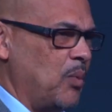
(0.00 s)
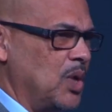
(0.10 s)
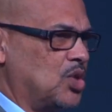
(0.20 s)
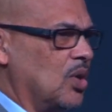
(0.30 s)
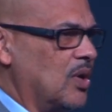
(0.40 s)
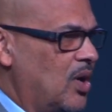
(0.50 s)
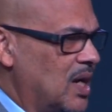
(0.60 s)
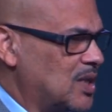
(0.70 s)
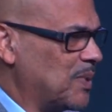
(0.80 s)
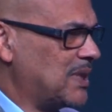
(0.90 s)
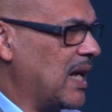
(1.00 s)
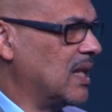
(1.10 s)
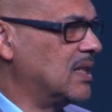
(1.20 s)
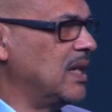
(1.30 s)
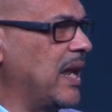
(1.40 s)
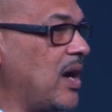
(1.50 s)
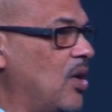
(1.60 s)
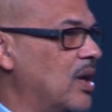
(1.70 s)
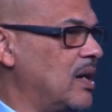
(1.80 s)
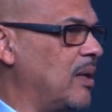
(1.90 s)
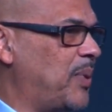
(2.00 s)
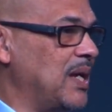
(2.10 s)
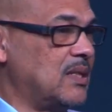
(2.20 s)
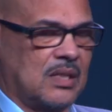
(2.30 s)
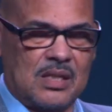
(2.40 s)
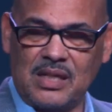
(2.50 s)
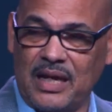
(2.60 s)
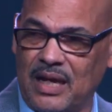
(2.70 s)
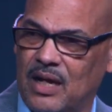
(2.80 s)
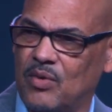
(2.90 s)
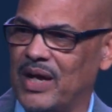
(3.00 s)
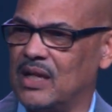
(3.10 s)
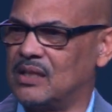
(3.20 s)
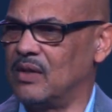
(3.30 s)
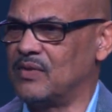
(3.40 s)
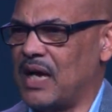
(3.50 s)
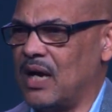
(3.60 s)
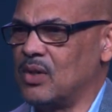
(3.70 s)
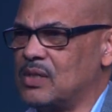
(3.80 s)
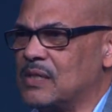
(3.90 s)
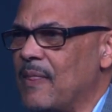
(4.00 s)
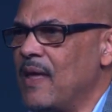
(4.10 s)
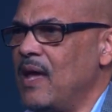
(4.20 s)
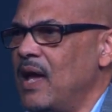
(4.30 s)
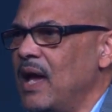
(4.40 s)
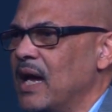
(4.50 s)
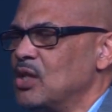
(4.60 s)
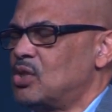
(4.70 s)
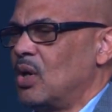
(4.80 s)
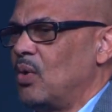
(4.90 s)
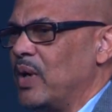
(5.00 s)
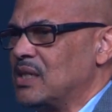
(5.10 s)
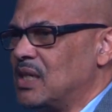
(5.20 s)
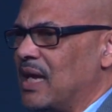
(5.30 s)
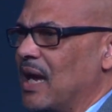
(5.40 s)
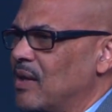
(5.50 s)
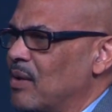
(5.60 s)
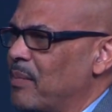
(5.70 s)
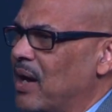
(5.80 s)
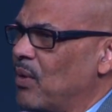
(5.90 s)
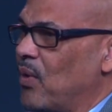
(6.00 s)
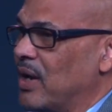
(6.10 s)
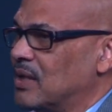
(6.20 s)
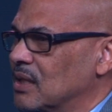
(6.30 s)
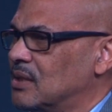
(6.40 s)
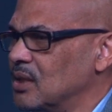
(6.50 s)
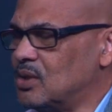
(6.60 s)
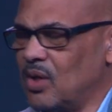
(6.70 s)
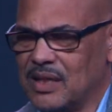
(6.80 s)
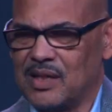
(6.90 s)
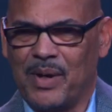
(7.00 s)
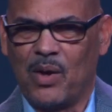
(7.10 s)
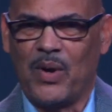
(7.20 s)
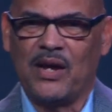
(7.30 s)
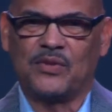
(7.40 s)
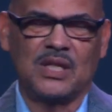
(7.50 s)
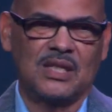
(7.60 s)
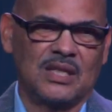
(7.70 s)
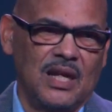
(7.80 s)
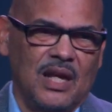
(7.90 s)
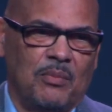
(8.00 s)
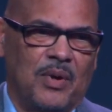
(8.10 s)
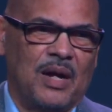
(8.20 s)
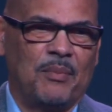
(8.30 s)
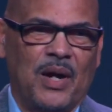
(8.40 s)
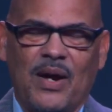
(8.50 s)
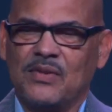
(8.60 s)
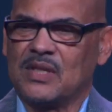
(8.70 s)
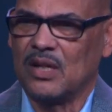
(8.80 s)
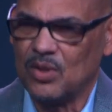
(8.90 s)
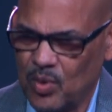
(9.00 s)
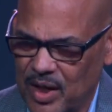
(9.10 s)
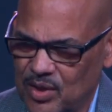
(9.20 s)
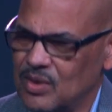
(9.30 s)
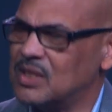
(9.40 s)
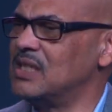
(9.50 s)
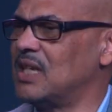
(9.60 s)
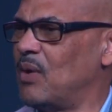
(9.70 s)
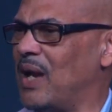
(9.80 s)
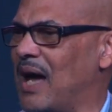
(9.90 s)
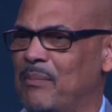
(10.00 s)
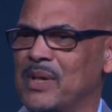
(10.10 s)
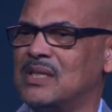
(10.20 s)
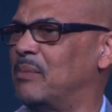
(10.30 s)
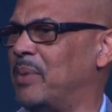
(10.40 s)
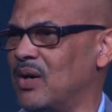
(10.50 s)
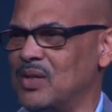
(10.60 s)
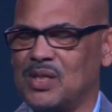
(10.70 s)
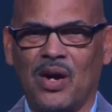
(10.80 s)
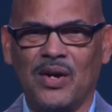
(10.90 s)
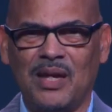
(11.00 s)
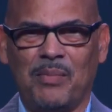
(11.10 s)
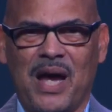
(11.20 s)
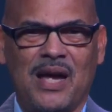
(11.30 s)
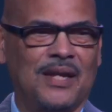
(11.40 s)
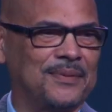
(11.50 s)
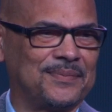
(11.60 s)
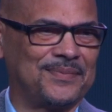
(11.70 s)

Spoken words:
we showed her hospitality, and I got her a place to stay at a relative's house. And so when she came to talk to my wife, my wife said, "Who are you?" She said, "Well, I'm Mr. Burroughs' concubine."